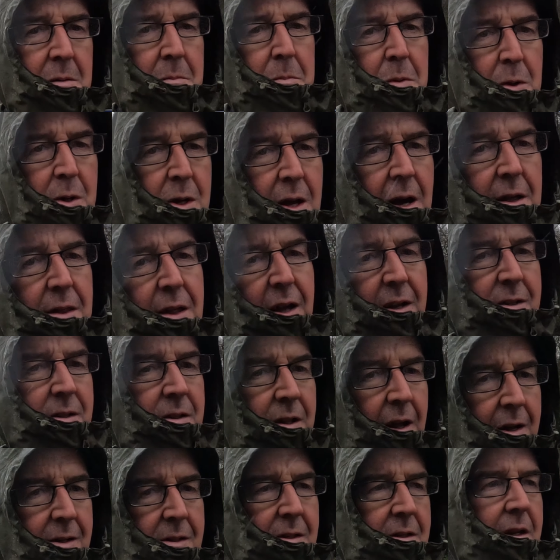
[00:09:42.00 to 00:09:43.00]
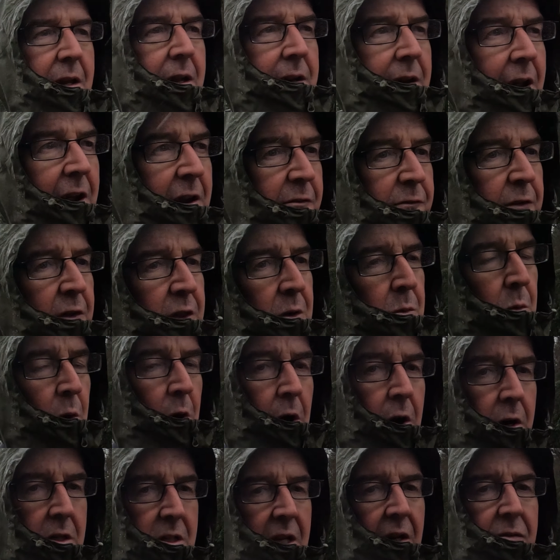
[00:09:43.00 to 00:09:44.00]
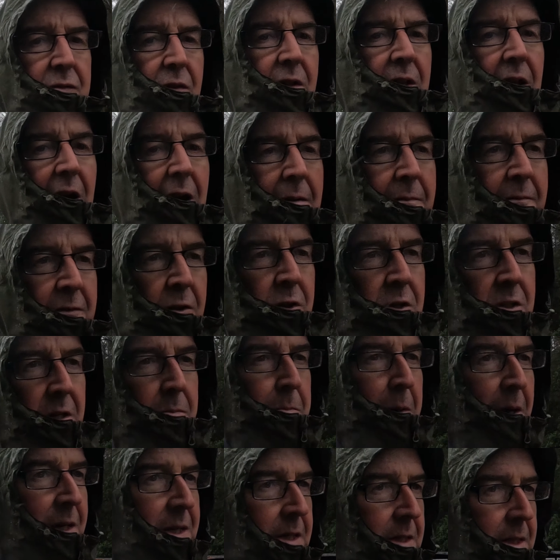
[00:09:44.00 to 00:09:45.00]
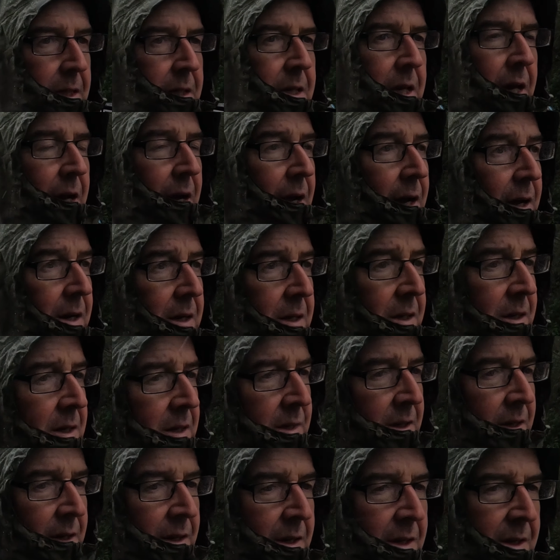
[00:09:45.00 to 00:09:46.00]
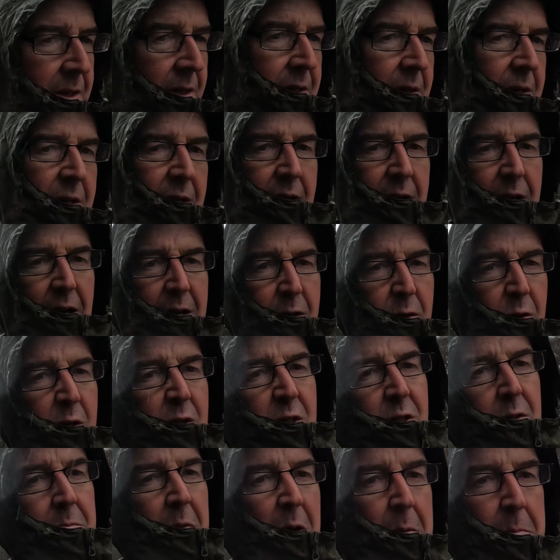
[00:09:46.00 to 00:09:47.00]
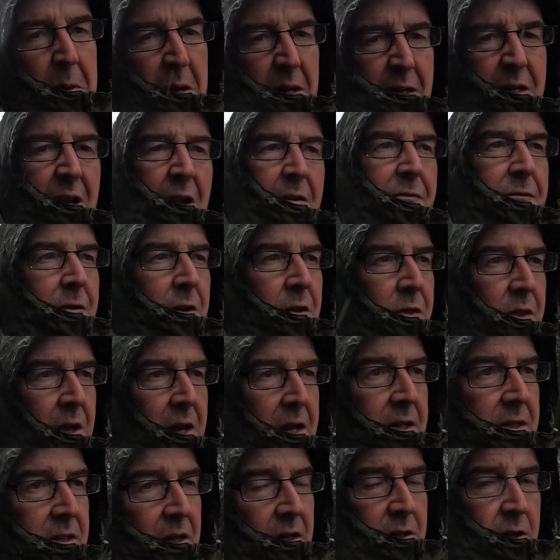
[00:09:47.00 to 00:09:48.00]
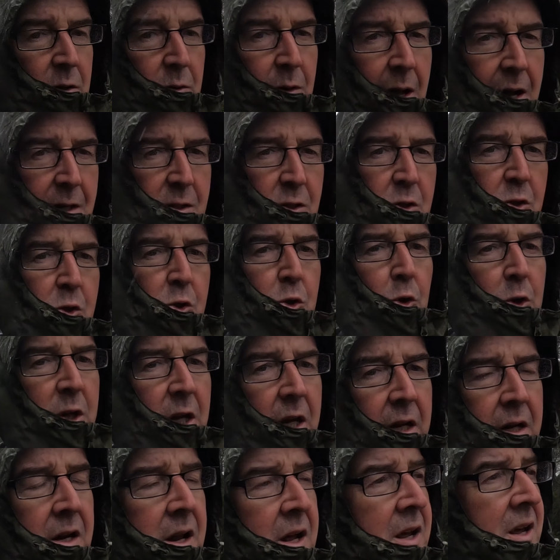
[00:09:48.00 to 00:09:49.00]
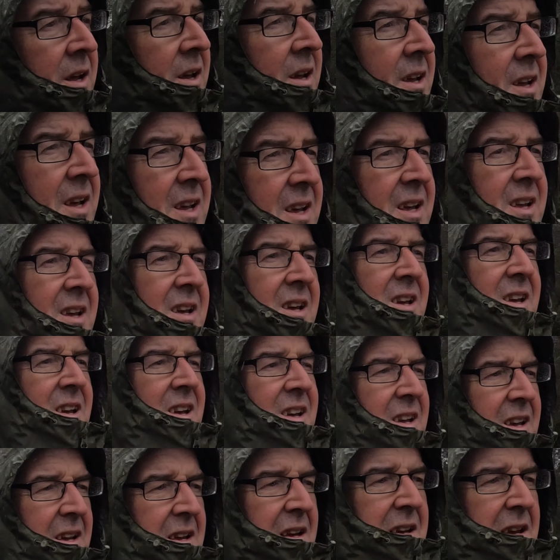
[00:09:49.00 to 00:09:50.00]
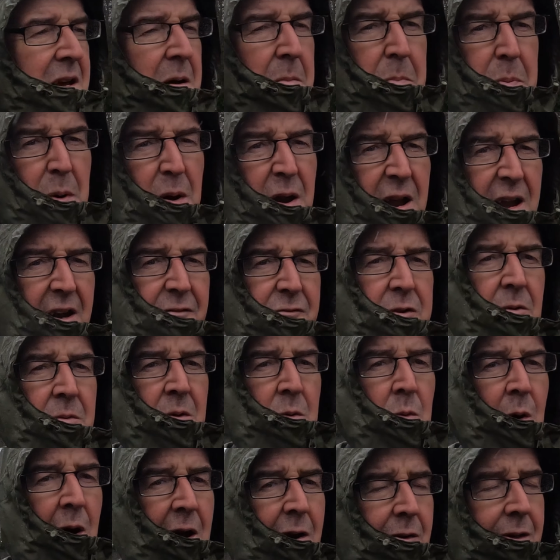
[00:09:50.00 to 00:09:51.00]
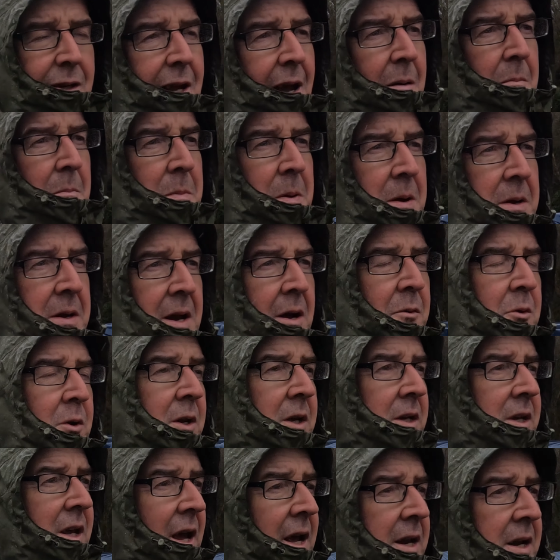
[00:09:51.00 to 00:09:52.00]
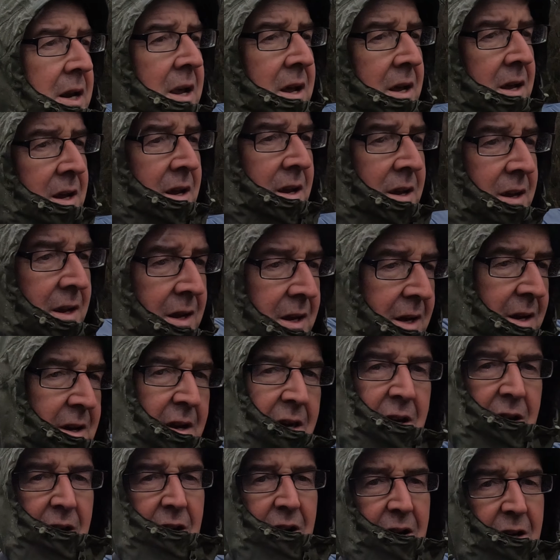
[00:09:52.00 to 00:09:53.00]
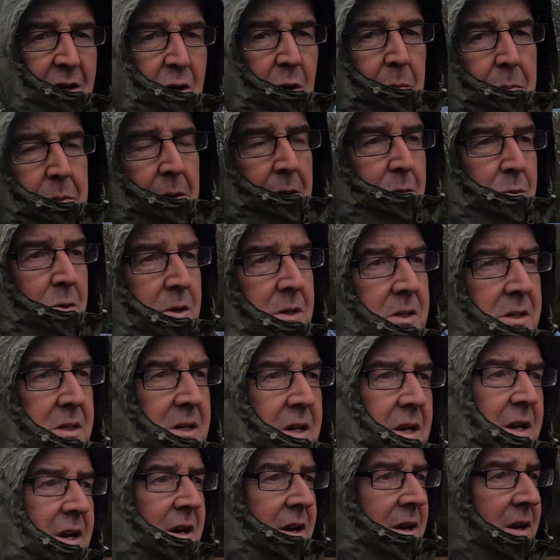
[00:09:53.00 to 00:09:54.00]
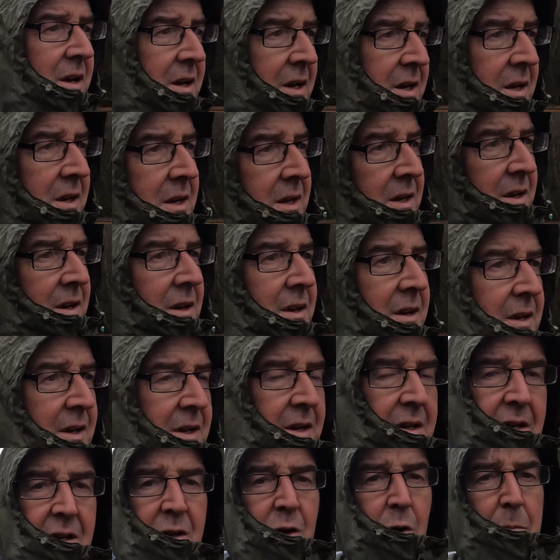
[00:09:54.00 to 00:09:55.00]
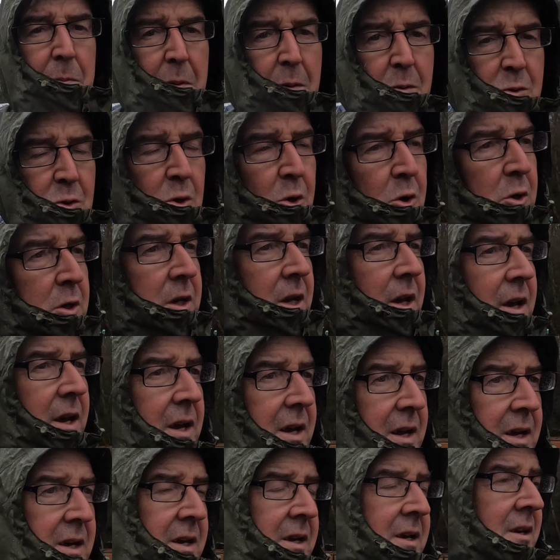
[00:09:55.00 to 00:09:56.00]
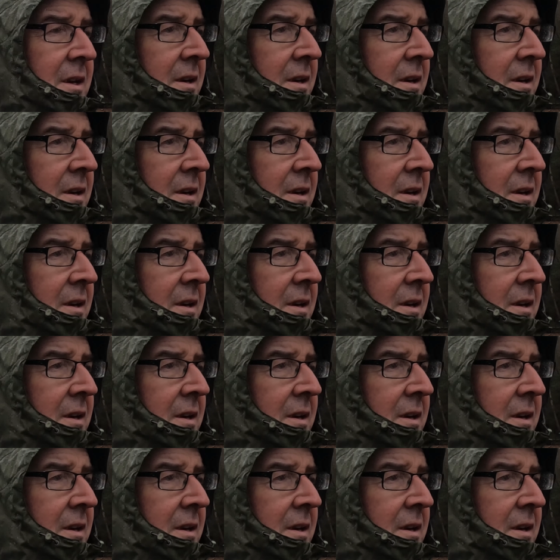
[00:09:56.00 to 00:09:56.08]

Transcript: But yeah, that's it now for the walks. After that I'm virtually back at the car. I know it's something a bit different this. I do like to chuck in a break from the wild camping now and again. I hope it was okay.